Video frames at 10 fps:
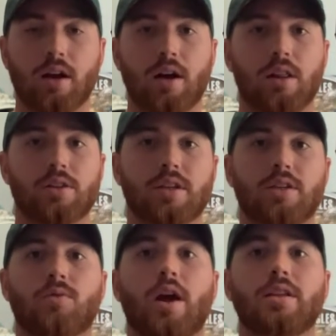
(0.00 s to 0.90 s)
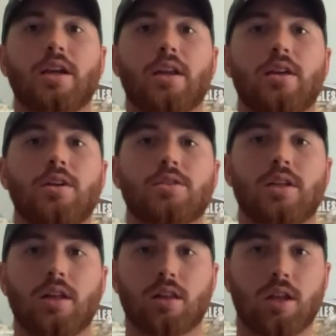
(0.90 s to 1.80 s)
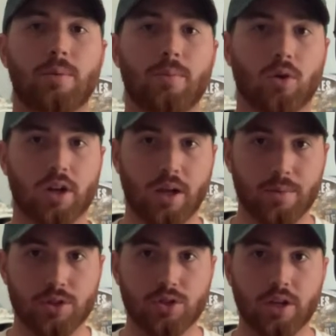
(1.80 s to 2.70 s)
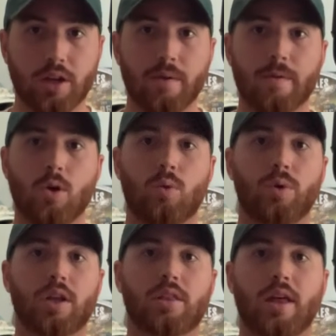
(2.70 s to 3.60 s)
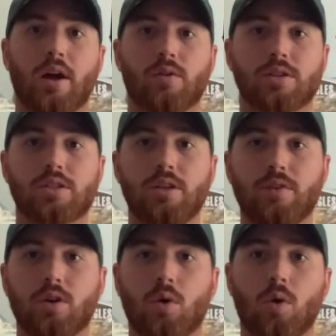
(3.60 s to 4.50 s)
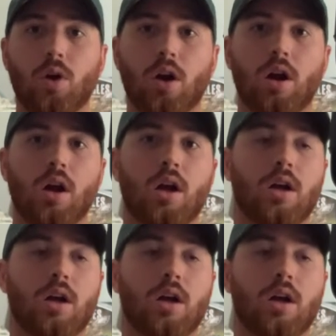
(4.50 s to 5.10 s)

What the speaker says: Looks like Ryan Tannehill is getting a little bit more chemistry with that receiving core.